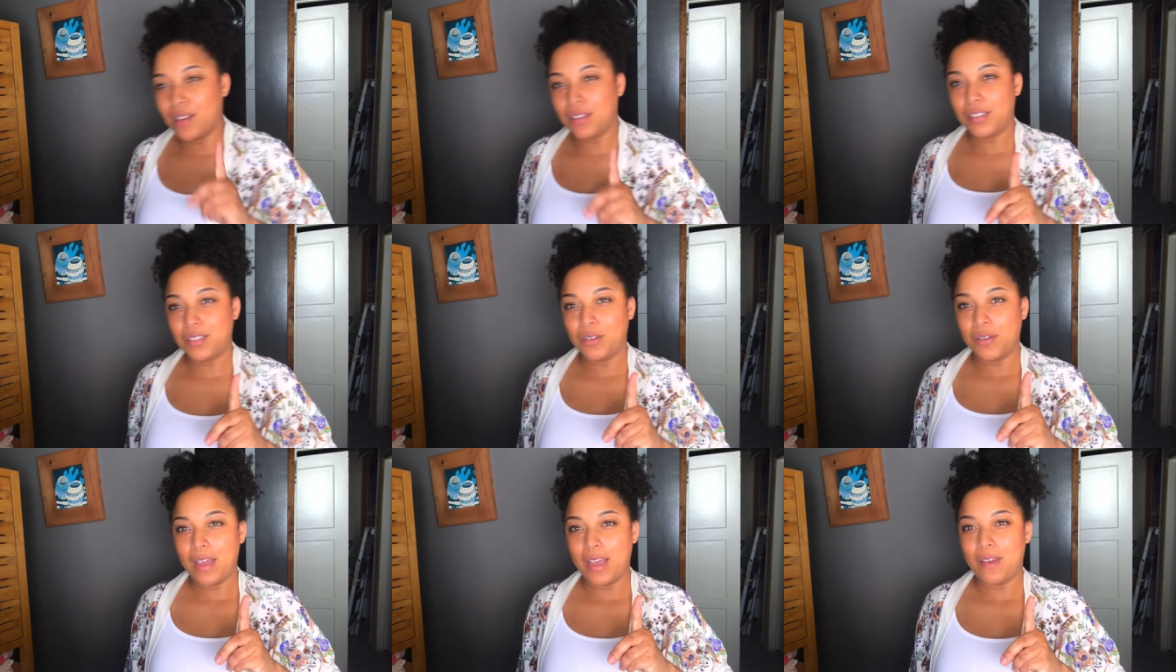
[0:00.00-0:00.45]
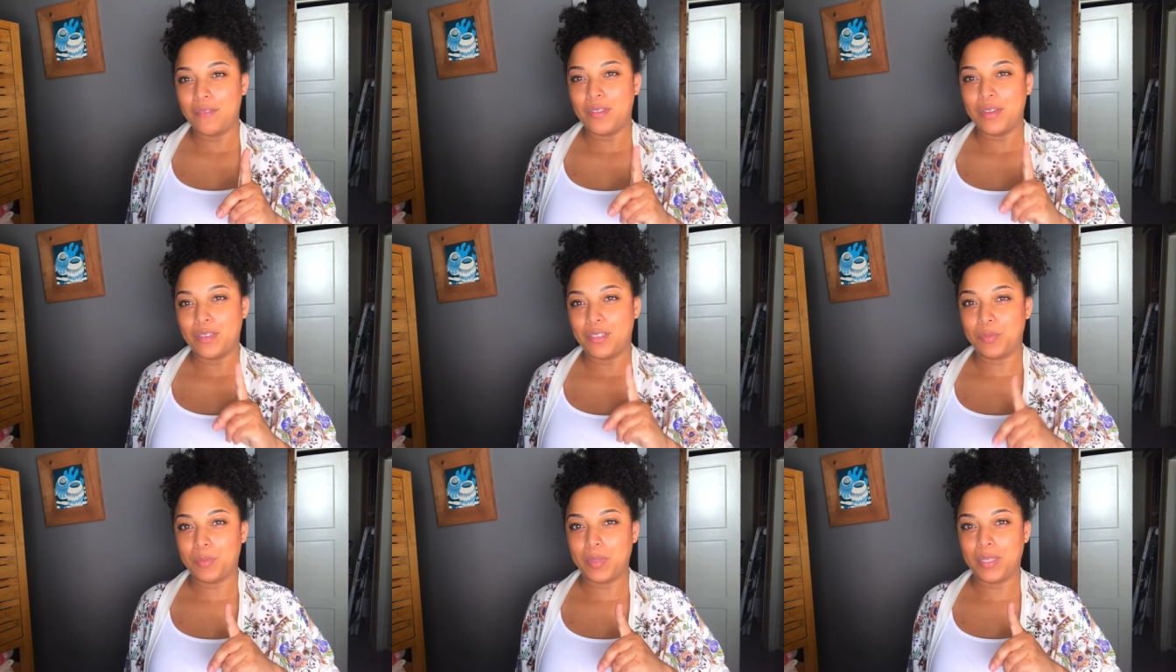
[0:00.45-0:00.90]
Also have
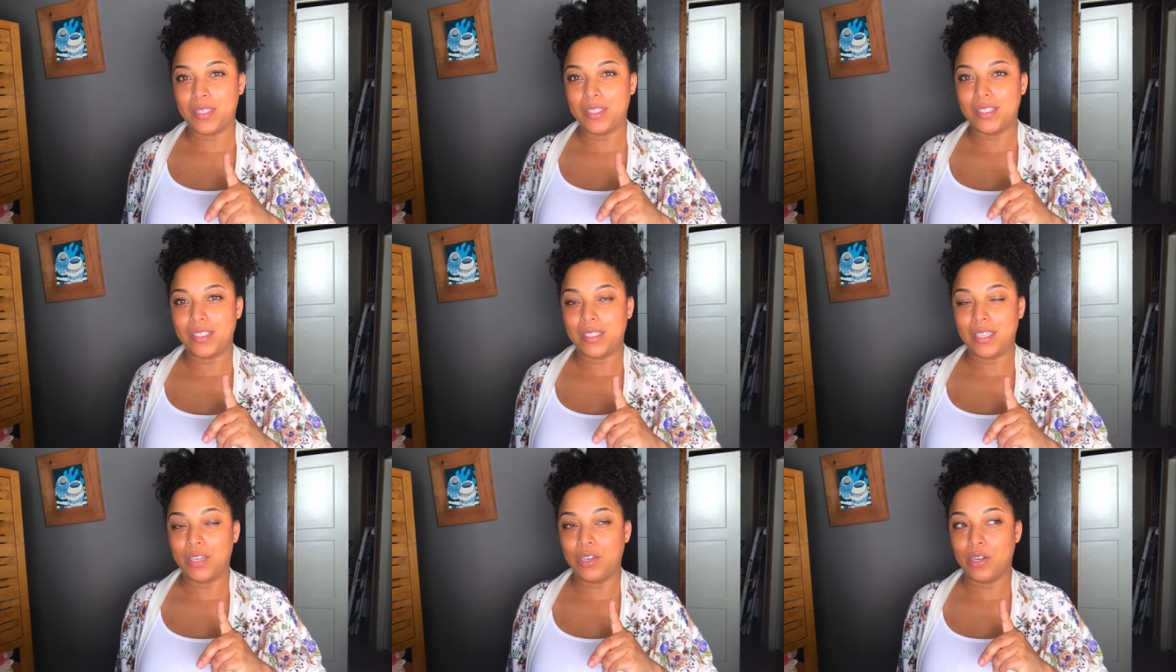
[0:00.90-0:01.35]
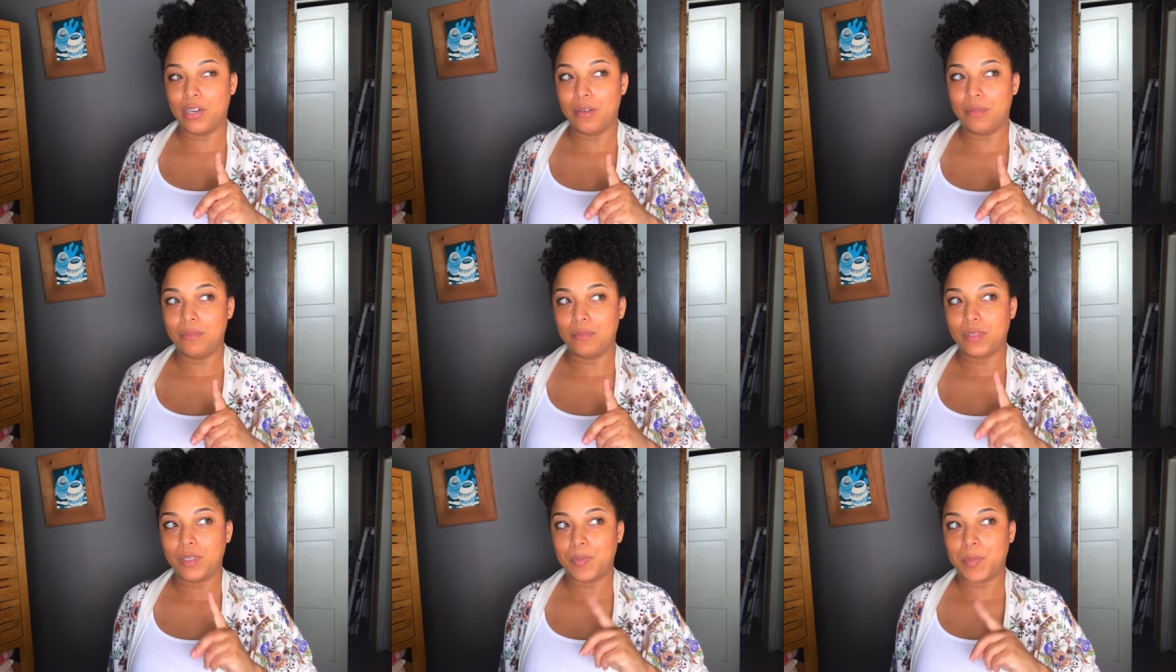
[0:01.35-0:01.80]
their split
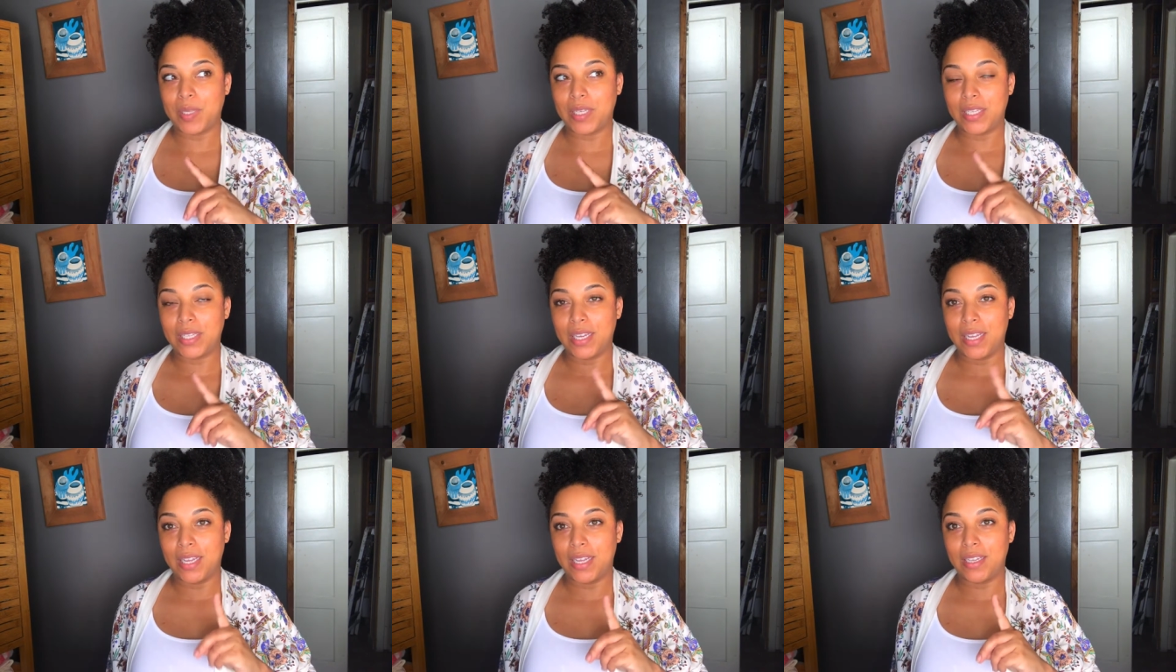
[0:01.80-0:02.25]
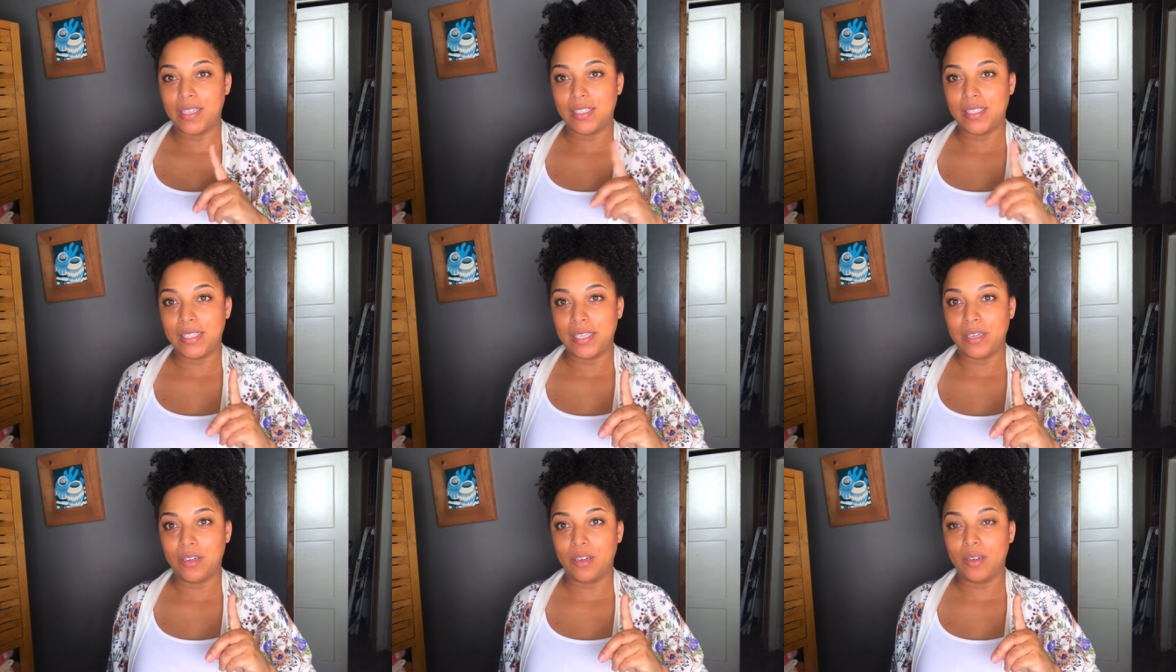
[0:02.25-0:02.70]
serum, split and
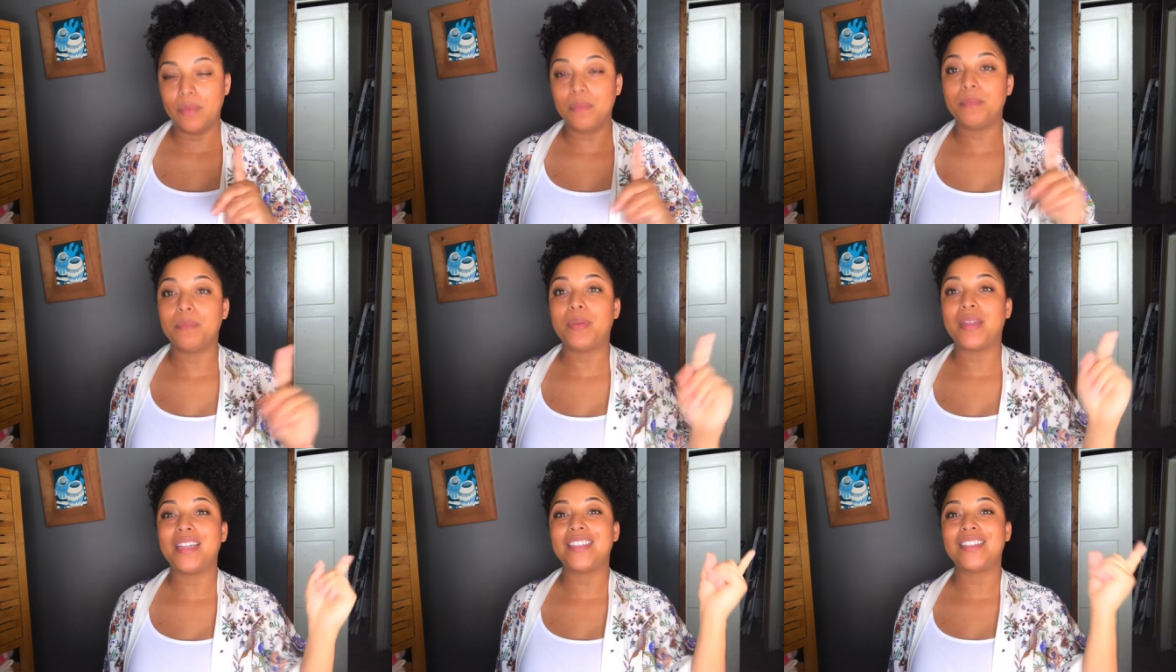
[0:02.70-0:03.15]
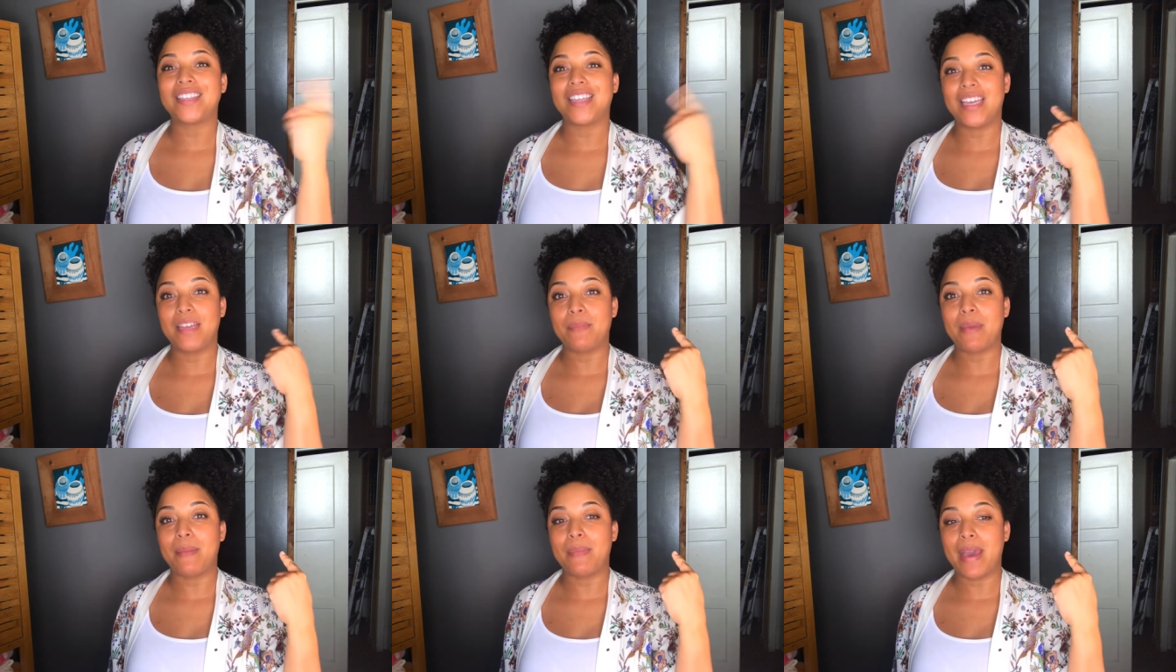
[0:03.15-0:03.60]
serum, but it's
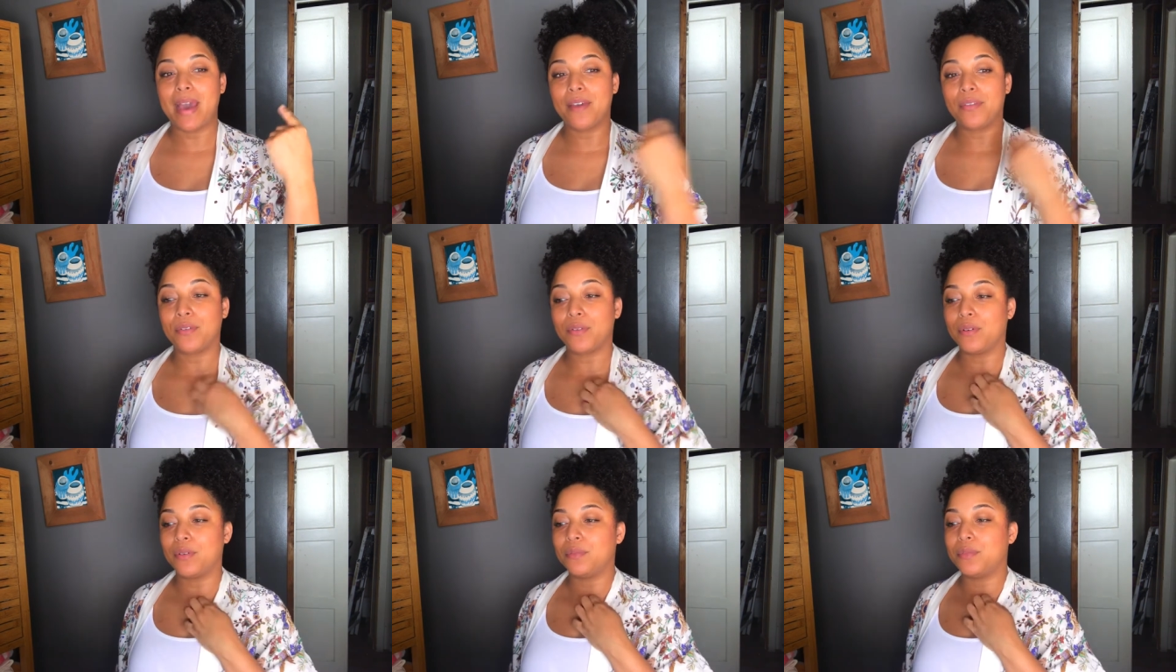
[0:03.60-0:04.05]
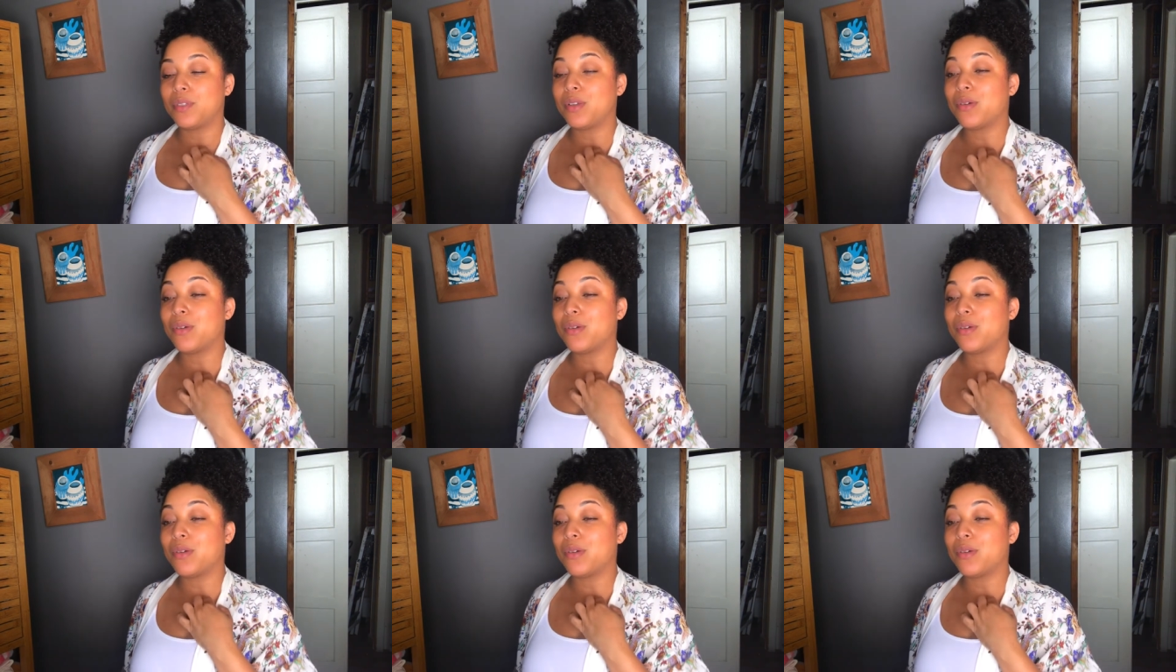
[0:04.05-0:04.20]
in my bathroom.